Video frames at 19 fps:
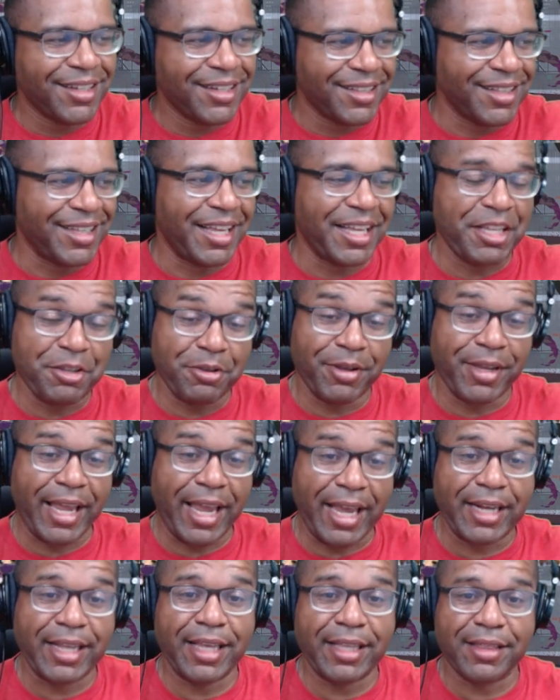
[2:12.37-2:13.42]
you
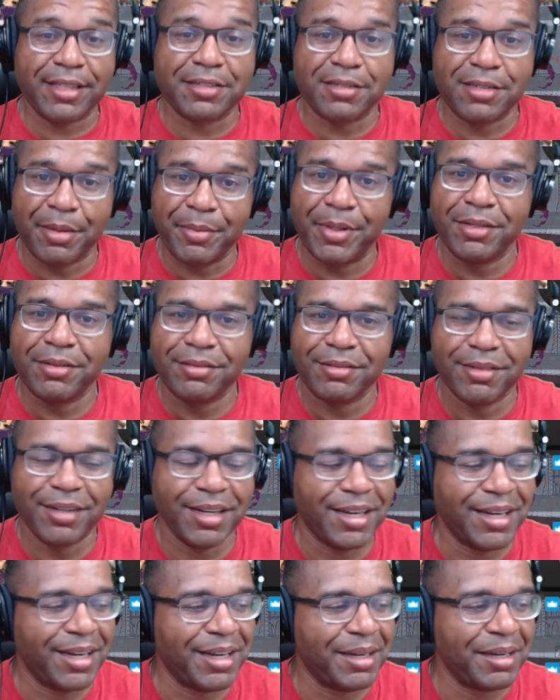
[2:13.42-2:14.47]
can get the summon,
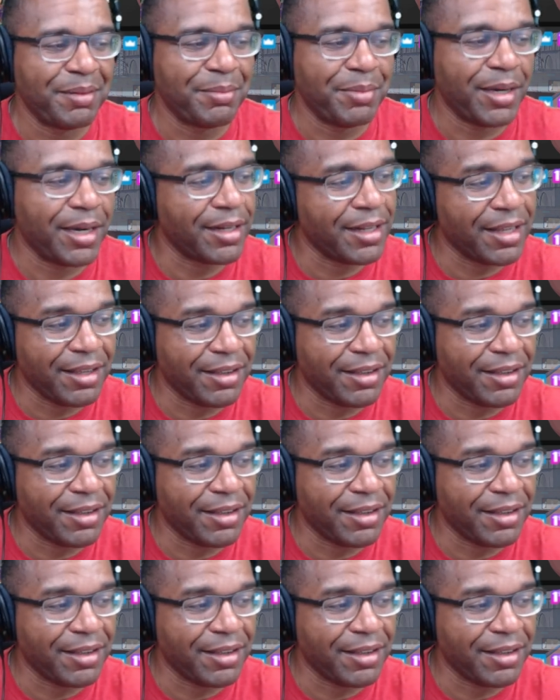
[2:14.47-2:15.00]
but